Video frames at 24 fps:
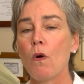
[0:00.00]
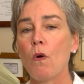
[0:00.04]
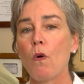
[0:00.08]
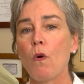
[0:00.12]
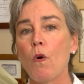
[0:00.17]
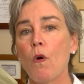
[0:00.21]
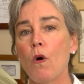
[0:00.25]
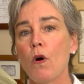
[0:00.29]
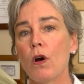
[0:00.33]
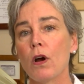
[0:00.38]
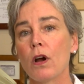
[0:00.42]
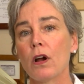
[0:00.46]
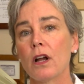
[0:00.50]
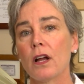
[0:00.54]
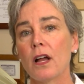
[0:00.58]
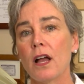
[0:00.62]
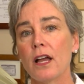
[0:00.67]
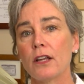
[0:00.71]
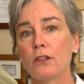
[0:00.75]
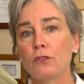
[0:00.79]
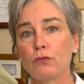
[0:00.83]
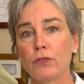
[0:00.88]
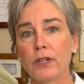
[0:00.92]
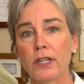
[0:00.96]
or
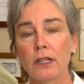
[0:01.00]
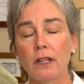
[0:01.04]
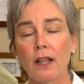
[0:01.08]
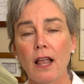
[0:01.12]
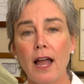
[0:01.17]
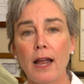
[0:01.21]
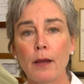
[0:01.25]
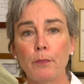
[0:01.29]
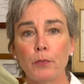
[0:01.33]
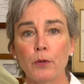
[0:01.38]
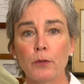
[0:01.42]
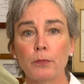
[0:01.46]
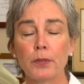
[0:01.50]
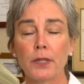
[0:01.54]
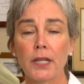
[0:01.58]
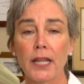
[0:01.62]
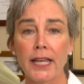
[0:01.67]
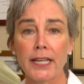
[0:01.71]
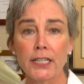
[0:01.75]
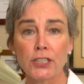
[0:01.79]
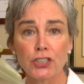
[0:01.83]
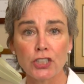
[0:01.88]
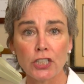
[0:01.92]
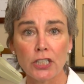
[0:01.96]
adrenal
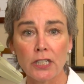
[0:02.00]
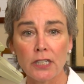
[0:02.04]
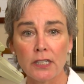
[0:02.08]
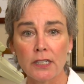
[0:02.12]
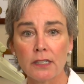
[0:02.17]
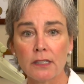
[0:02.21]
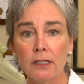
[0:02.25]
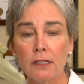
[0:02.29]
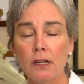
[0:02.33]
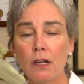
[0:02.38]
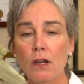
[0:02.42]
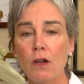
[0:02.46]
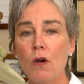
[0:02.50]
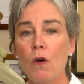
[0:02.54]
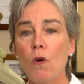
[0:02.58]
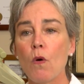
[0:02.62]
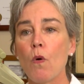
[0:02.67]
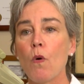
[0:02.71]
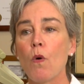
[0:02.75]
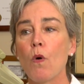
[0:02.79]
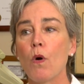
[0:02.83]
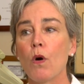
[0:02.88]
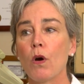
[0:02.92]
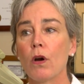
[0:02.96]
hyperplasia
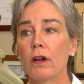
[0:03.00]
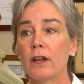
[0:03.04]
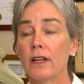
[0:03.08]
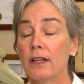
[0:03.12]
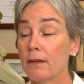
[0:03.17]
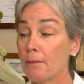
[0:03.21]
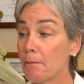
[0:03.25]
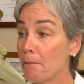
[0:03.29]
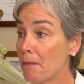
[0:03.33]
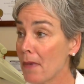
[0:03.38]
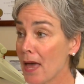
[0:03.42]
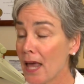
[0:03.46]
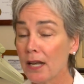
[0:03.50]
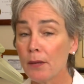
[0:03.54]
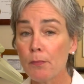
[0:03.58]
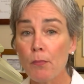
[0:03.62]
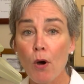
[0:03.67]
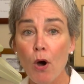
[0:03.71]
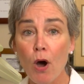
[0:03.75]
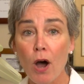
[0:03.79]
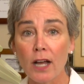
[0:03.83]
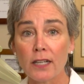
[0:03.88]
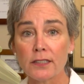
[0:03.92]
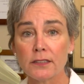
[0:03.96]
or
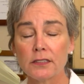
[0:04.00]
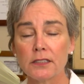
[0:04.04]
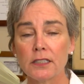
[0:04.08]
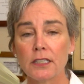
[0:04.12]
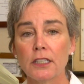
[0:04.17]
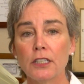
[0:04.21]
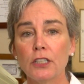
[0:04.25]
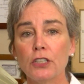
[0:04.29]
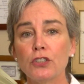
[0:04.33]
menopause.